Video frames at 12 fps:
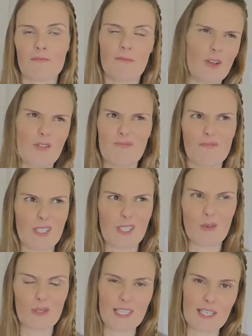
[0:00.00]
what was
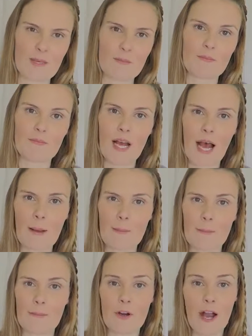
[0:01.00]
causing them
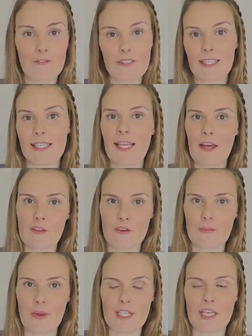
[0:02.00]
um, privately like
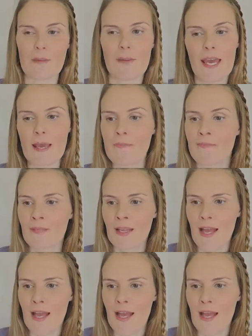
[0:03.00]
through my GP